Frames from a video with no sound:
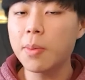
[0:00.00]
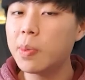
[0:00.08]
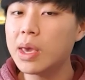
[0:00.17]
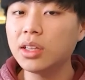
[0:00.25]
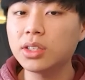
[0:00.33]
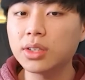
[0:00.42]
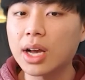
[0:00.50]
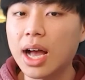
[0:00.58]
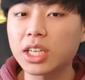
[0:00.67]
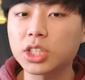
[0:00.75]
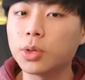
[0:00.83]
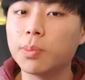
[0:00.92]
I being too
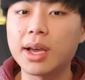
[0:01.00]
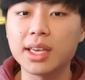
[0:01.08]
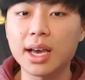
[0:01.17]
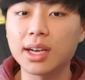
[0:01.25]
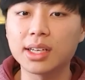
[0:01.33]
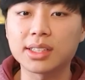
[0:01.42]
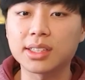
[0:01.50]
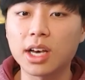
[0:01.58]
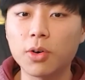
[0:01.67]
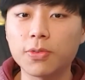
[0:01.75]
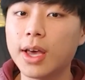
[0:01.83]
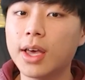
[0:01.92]
harsh to my younger self?